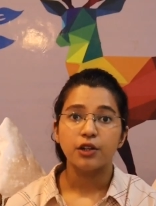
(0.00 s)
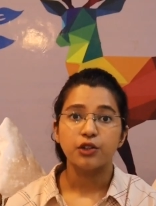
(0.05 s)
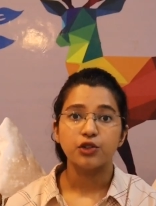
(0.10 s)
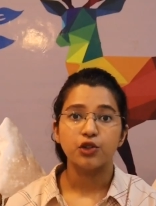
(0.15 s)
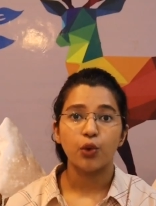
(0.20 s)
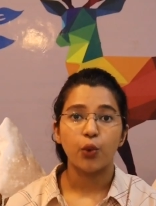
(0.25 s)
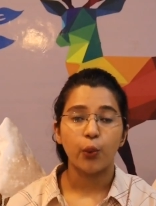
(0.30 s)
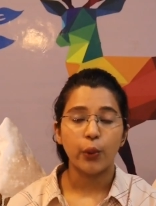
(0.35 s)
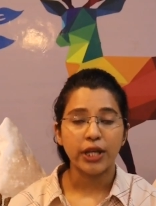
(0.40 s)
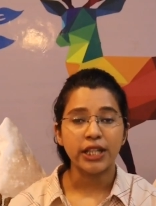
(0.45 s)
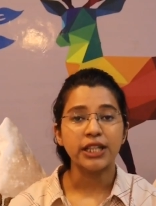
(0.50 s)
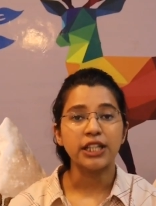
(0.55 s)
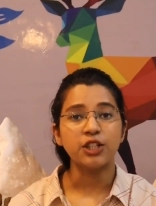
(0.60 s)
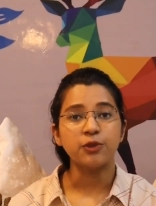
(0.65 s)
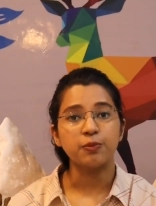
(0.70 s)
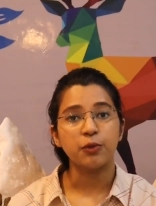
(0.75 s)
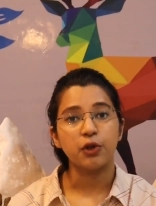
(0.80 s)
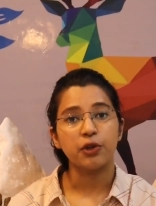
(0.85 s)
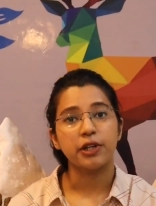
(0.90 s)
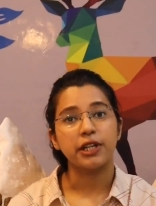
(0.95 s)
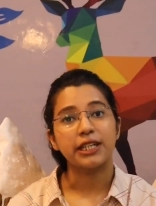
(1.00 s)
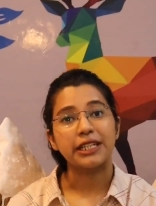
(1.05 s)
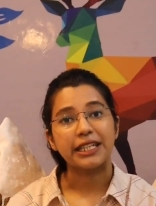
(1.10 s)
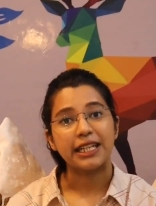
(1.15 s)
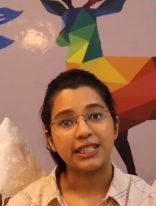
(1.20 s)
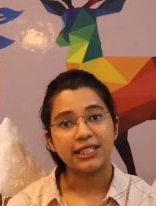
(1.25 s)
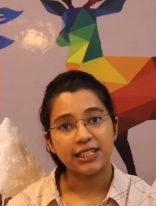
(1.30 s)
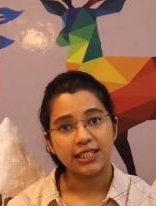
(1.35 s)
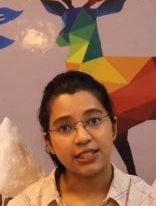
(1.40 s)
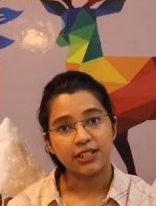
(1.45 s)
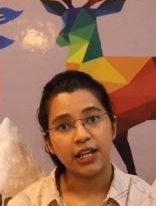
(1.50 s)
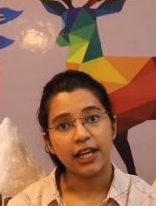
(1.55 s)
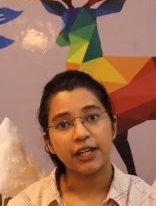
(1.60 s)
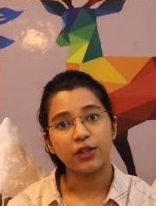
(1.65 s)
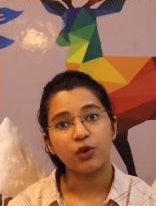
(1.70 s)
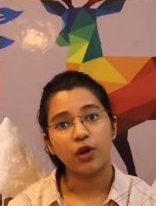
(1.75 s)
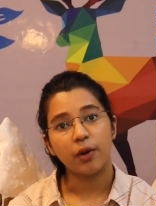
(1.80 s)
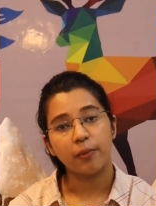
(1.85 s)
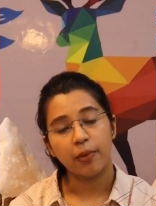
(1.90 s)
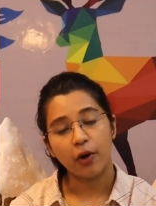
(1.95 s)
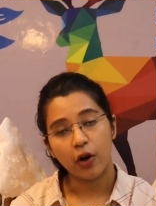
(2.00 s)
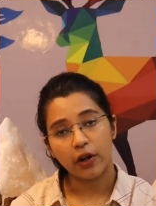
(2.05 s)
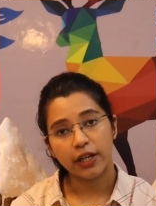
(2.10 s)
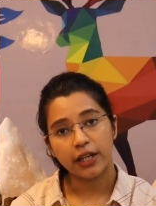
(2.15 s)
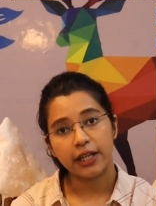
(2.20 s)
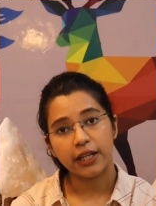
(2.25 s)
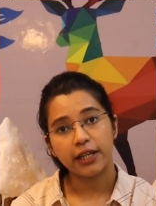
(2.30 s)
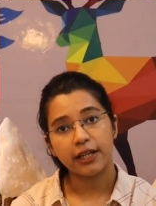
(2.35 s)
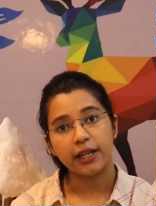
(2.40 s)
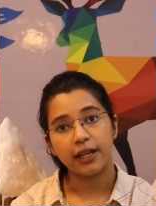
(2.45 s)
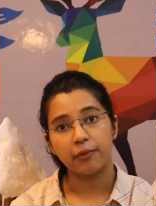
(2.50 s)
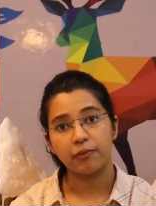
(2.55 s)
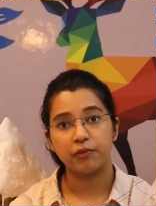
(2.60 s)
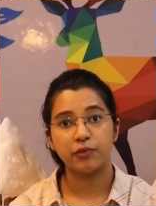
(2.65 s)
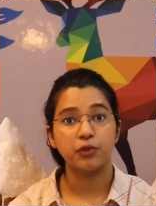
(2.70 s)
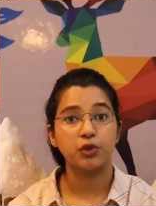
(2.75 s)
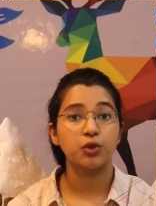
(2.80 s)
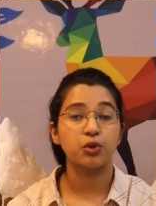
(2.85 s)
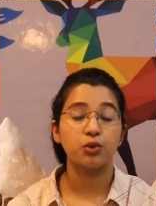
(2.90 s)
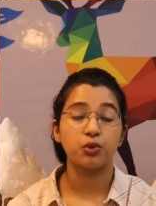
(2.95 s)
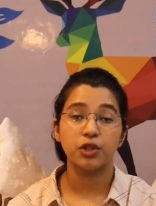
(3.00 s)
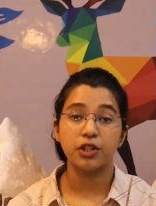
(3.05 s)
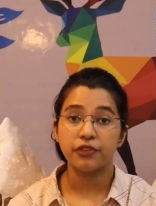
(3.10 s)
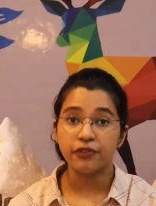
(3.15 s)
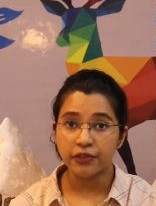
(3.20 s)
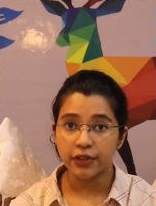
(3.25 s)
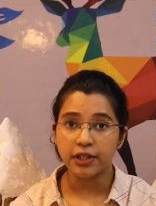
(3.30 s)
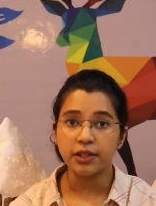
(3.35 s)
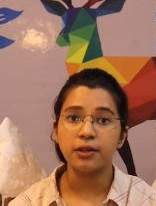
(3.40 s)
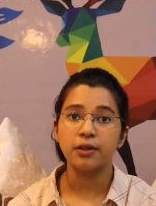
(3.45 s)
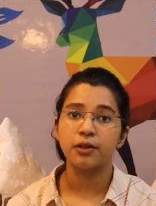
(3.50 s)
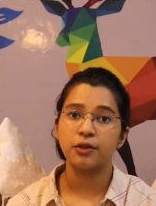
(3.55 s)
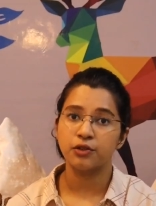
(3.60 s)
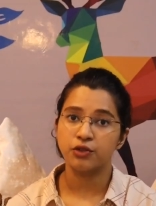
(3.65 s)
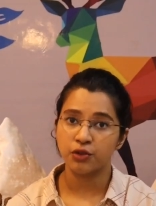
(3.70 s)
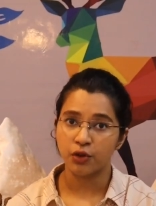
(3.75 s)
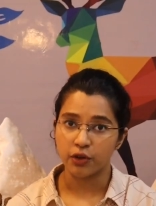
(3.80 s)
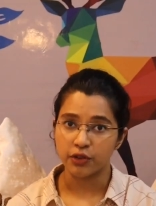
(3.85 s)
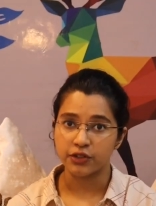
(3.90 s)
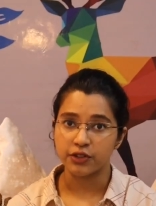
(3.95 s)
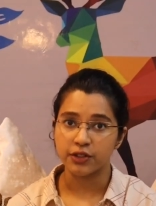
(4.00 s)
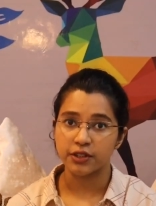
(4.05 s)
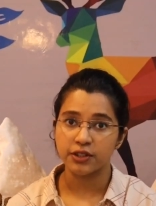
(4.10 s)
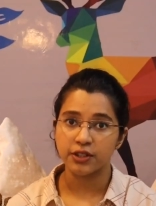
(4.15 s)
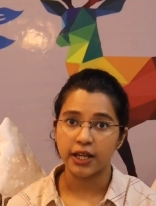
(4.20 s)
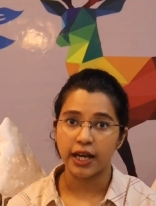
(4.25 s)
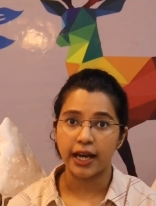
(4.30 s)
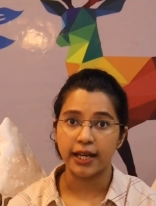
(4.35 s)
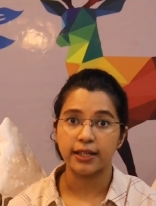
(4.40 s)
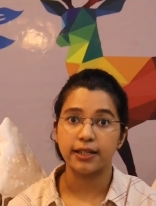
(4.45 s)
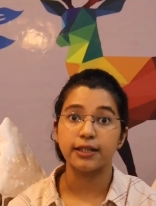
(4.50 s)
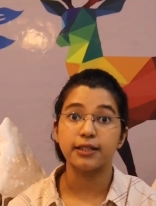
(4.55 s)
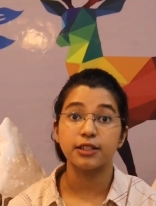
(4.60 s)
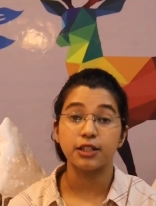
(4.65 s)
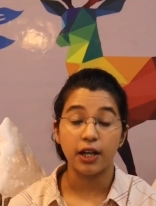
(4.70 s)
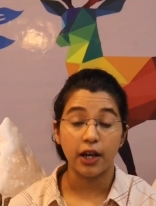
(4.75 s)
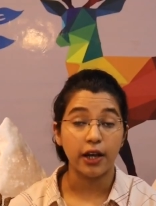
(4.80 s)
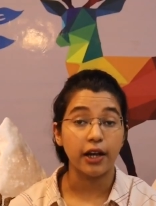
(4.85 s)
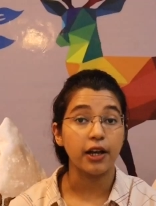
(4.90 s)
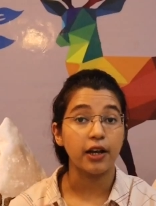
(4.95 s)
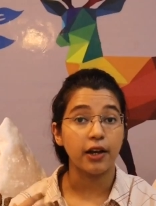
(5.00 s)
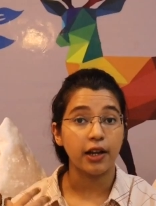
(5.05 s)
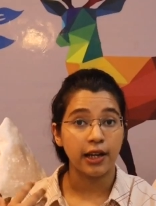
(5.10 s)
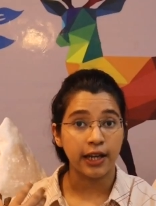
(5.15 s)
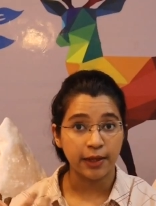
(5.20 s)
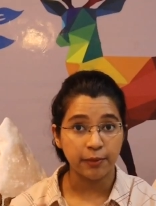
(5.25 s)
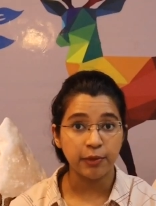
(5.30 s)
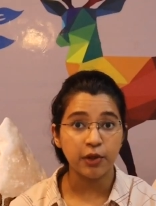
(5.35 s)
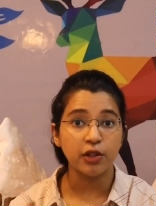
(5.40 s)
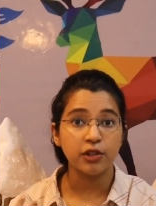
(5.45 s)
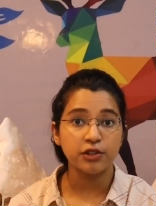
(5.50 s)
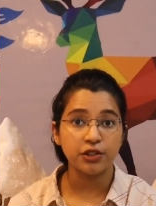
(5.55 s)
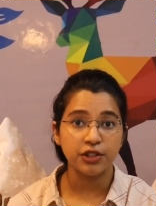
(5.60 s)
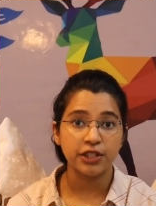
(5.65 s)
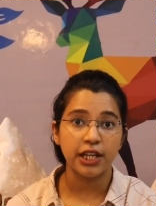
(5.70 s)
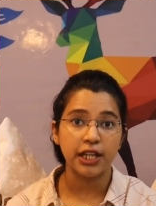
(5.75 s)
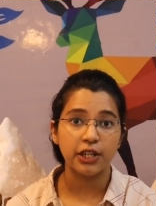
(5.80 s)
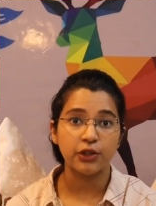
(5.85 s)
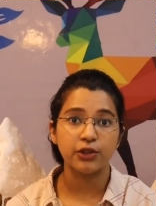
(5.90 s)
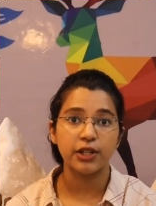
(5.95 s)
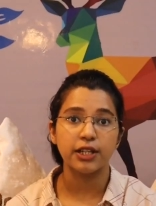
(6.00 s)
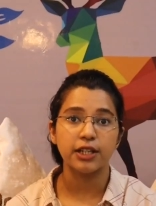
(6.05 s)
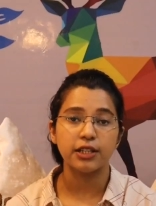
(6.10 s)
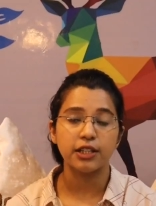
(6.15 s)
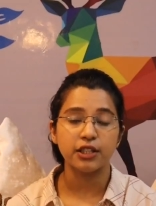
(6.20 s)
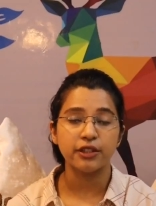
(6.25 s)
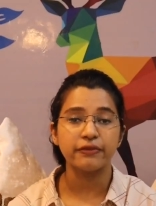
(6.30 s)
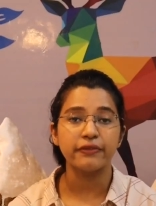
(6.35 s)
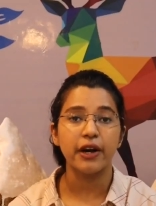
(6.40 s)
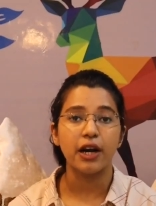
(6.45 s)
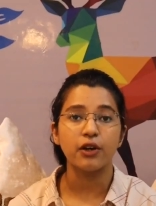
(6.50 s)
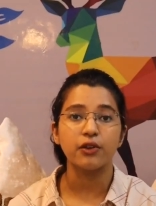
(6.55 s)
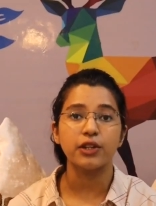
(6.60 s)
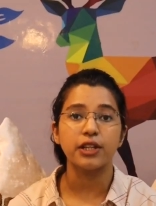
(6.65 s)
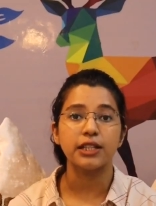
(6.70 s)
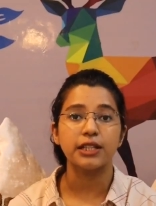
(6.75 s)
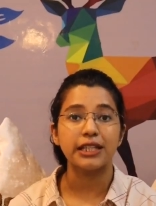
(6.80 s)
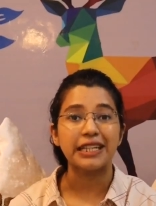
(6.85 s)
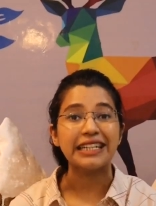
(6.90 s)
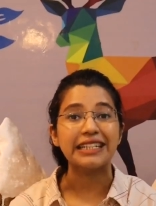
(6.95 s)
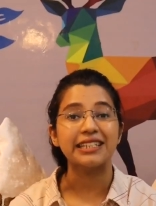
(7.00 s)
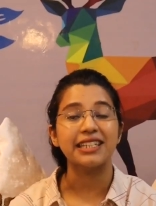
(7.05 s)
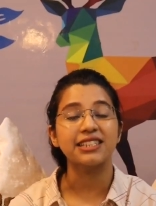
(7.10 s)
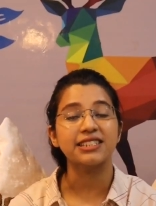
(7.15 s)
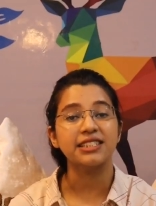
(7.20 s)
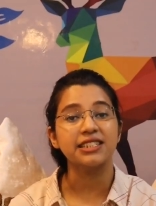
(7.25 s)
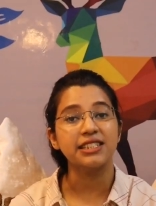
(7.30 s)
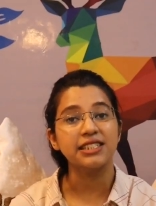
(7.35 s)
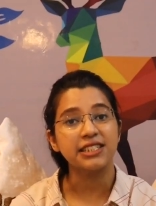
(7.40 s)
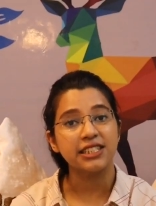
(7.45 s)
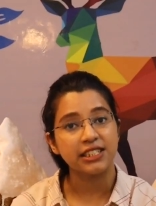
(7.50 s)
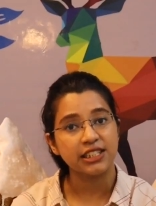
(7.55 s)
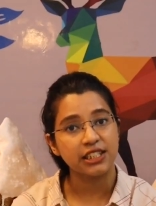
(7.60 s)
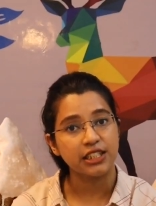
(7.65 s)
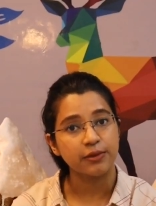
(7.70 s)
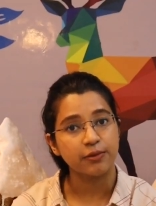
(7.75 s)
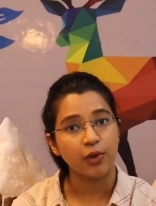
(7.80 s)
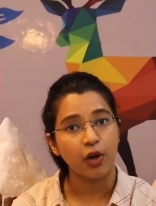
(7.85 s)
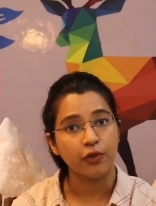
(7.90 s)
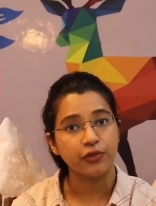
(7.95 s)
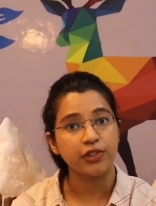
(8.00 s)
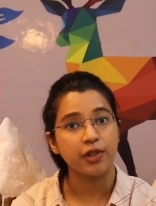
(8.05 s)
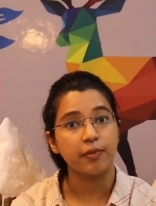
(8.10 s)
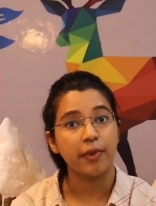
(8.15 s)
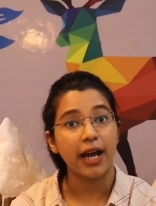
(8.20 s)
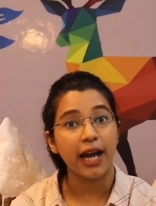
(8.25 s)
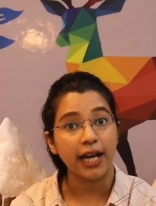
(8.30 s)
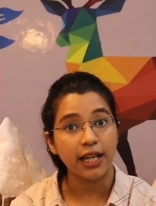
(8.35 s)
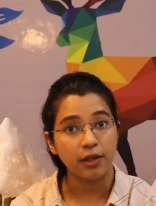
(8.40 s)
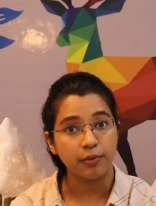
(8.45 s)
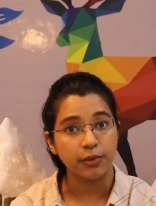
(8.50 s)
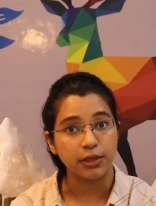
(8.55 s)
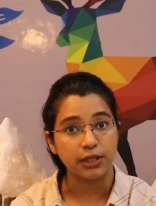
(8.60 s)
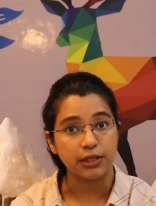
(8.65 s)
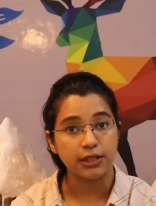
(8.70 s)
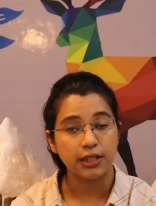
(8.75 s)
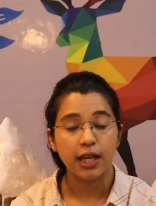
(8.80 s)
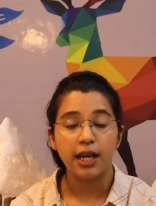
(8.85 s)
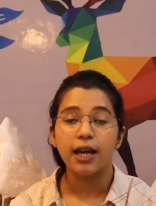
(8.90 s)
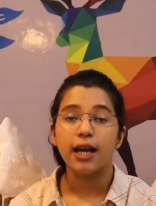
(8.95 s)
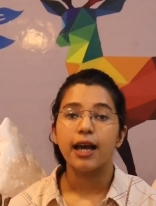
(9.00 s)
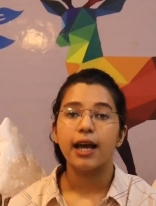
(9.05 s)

So when the spore, it gets inside our body through different sources, and let me also tell you that it is found in the intestinal system of some animals,